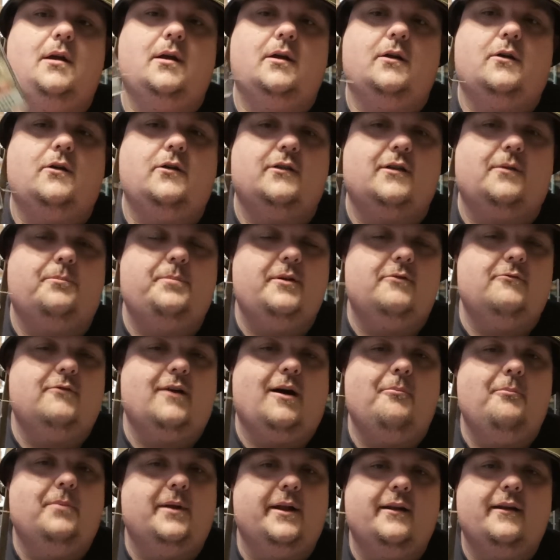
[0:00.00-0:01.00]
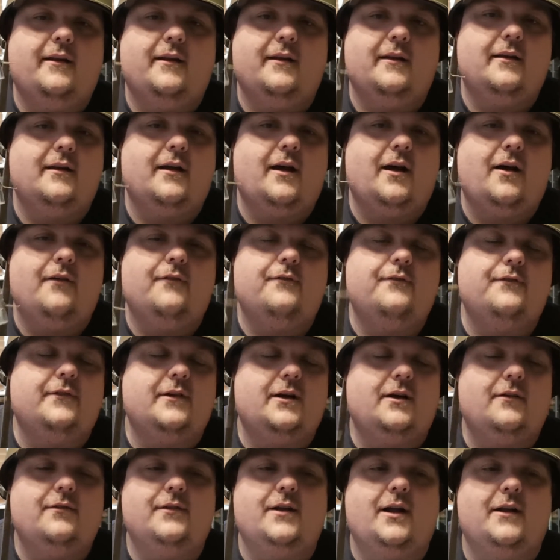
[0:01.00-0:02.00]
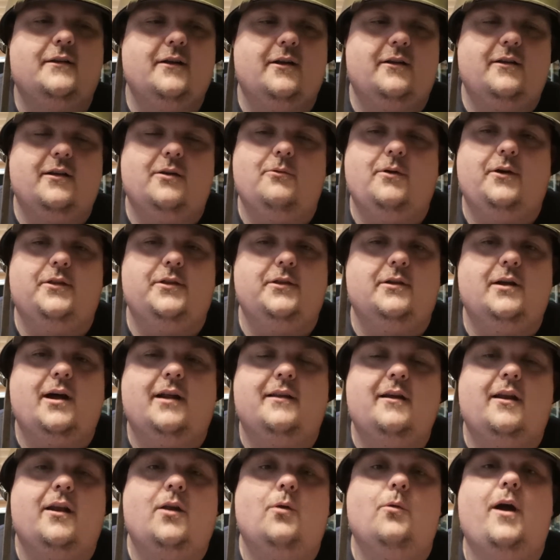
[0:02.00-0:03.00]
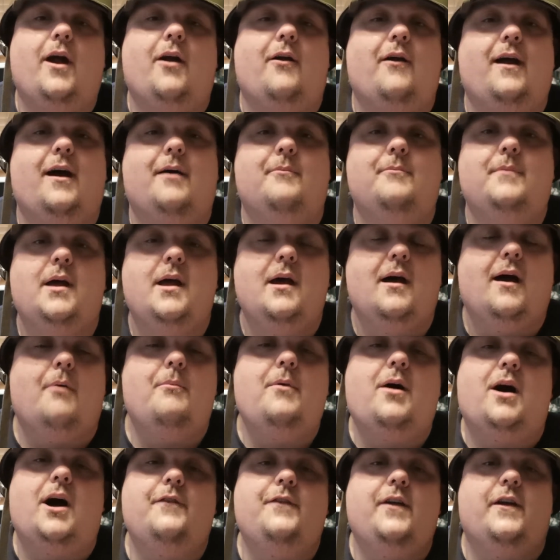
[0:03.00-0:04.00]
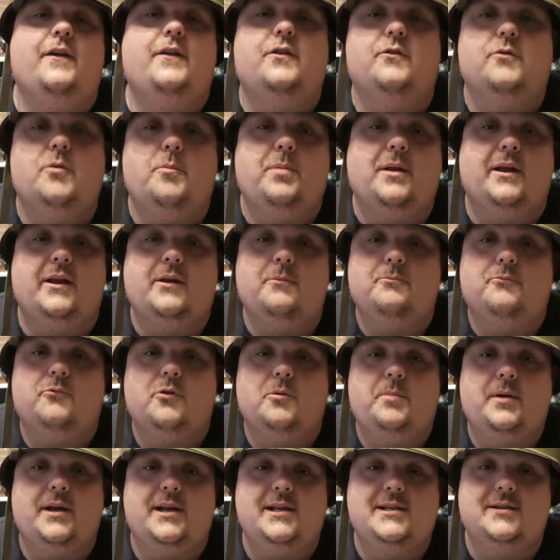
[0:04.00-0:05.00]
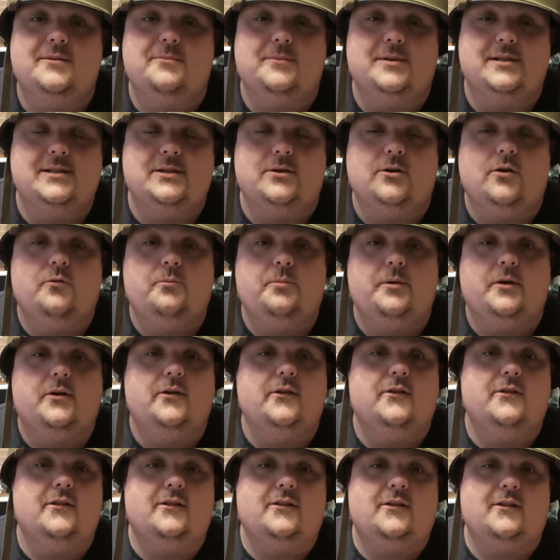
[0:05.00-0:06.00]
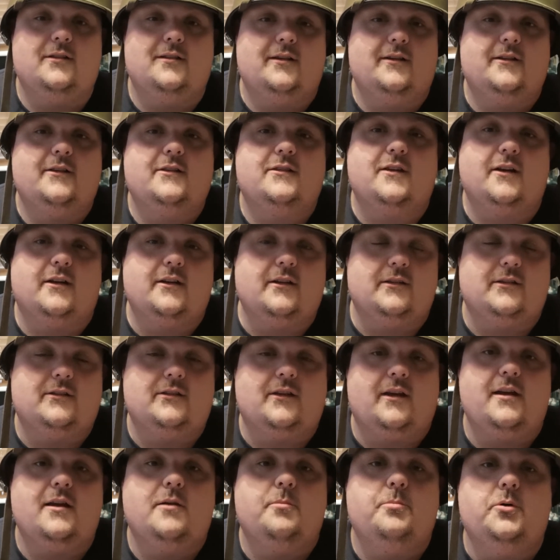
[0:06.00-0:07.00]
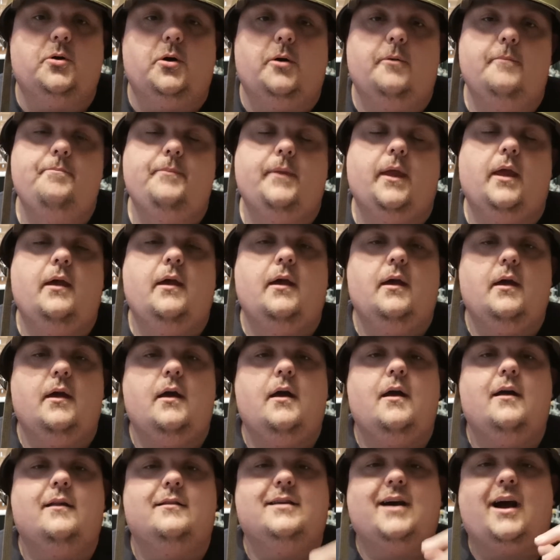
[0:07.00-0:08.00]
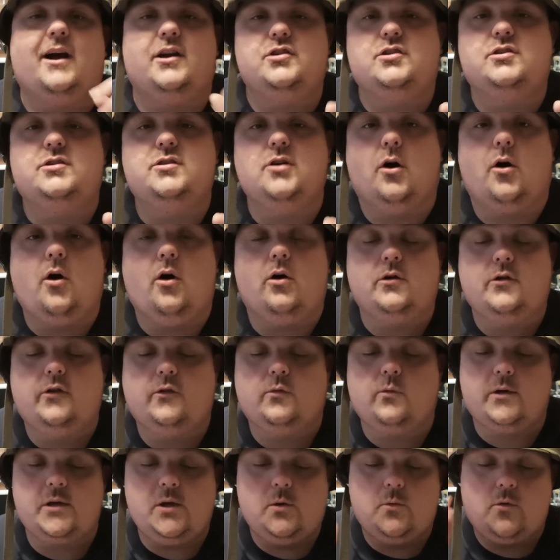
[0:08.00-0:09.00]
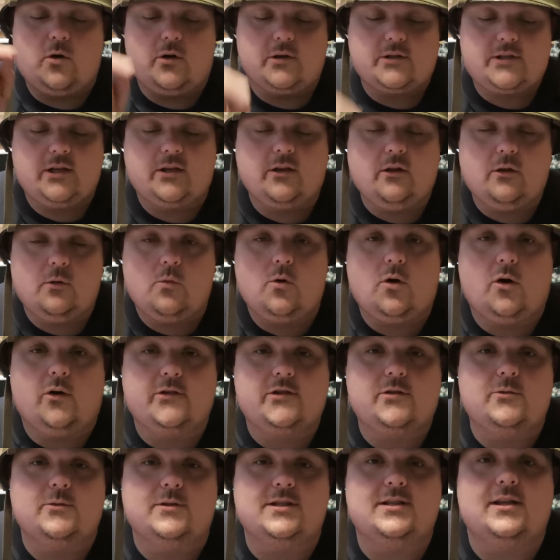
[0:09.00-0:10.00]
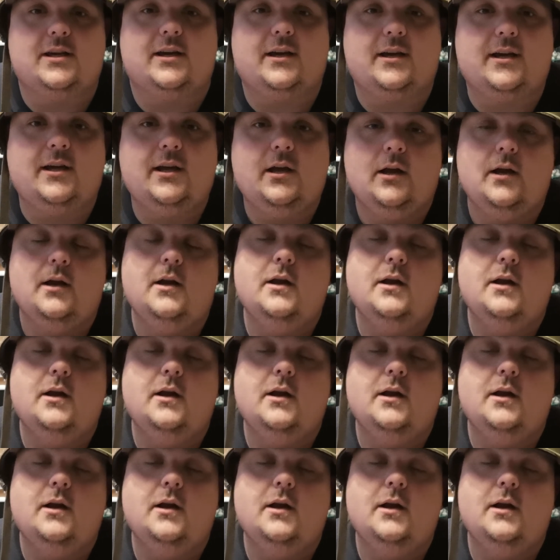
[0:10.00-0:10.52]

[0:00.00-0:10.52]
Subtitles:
Because I've been rambling and I don't know where I am. I might have even repeating myself because this is like a second take. But that shark, because when you walked in and the water was there,